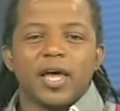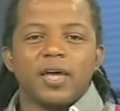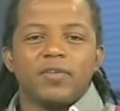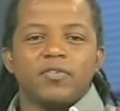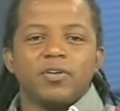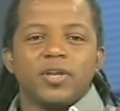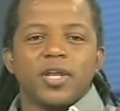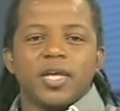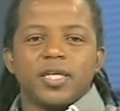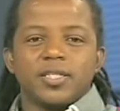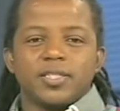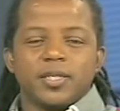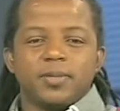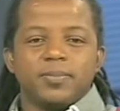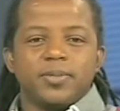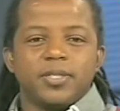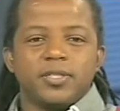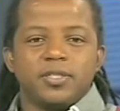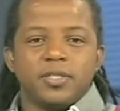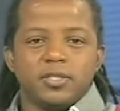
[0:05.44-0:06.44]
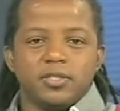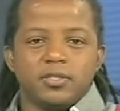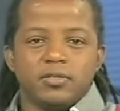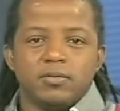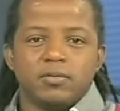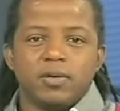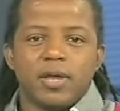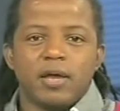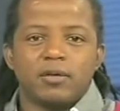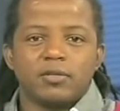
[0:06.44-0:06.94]
Live on
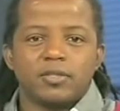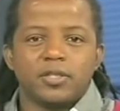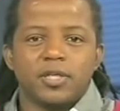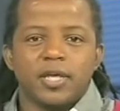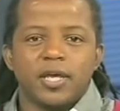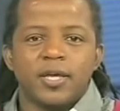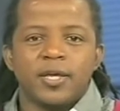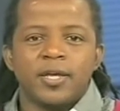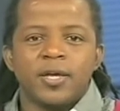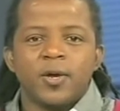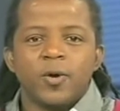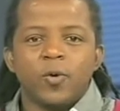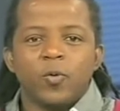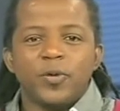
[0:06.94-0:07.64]
SABC2. Now, today,